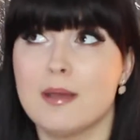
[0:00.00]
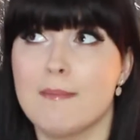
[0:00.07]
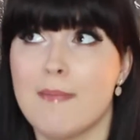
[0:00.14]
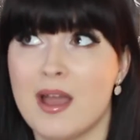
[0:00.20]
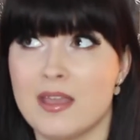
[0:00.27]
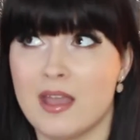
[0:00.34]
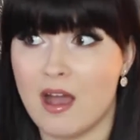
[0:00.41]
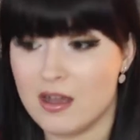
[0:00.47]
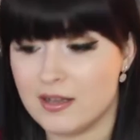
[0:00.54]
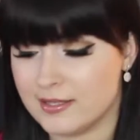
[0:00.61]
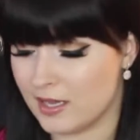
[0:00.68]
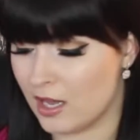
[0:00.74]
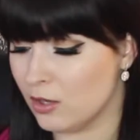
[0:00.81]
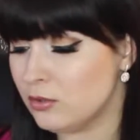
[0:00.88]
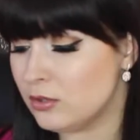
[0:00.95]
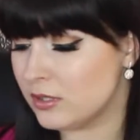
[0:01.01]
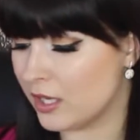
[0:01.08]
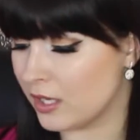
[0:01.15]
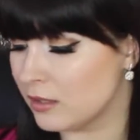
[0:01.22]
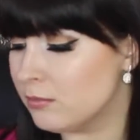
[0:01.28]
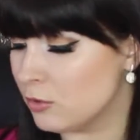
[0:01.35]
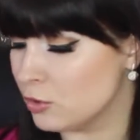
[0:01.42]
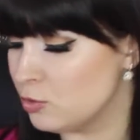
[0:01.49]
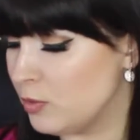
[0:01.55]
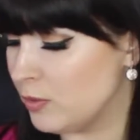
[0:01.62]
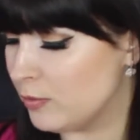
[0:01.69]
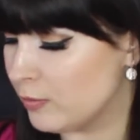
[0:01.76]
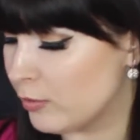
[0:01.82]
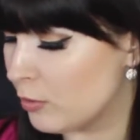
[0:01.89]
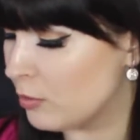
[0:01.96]
my eyes out, like most
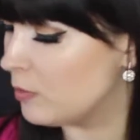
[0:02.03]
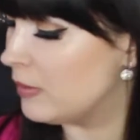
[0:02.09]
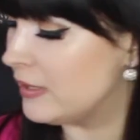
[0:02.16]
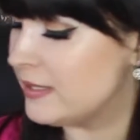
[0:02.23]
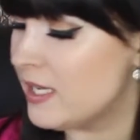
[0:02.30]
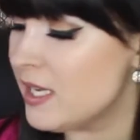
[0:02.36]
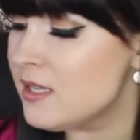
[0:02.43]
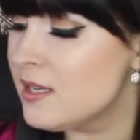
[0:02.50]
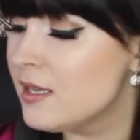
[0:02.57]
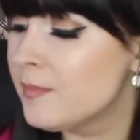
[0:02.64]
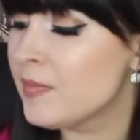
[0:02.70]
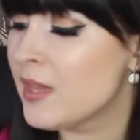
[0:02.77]
people probably did.